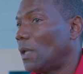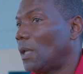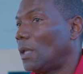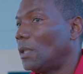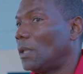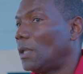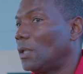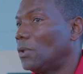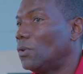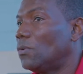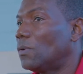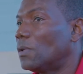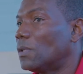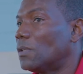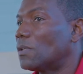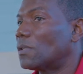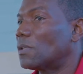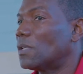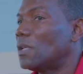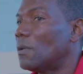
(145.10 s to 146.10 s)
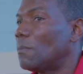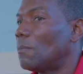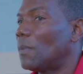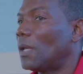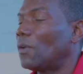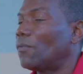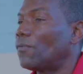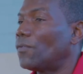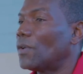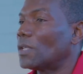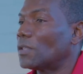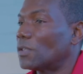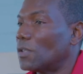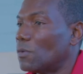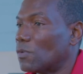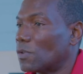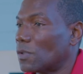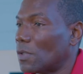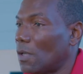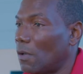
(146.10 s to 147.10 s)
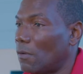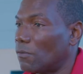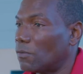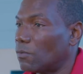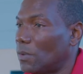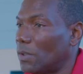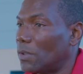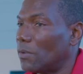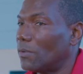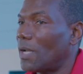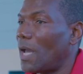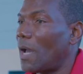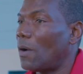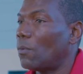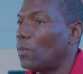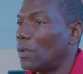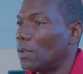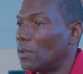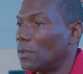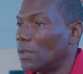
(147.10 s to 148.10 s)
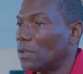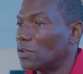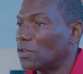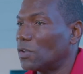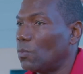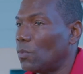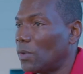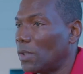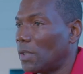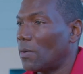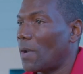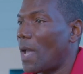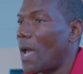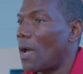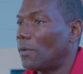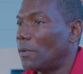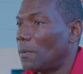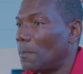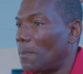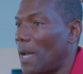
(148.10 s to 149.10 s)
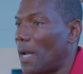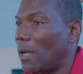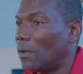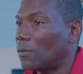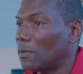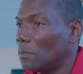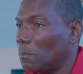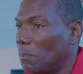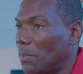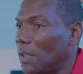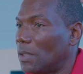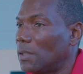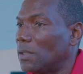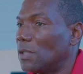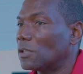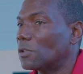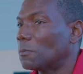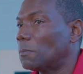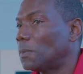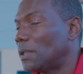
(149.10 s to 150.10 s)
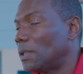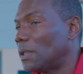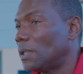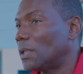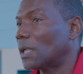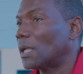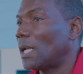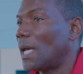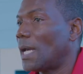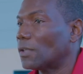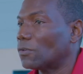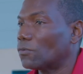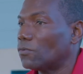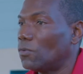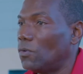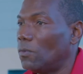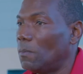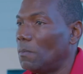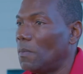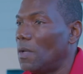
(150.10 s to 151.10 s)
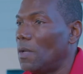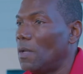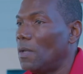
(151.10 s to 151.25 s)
and then you can see it manifest themselves when they're not with us and when they're out and about and being disciplined in the classroom.